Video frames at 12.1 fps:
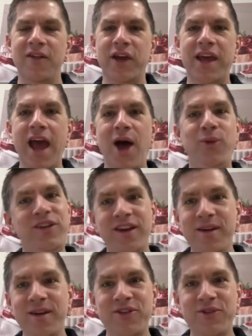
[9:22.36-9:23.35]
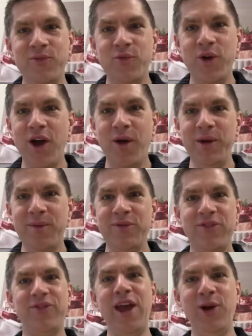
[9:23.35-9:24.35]
The cow tips, and we all become
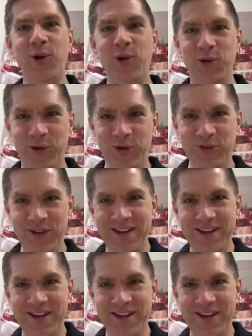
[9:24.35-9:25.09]
stakeholders.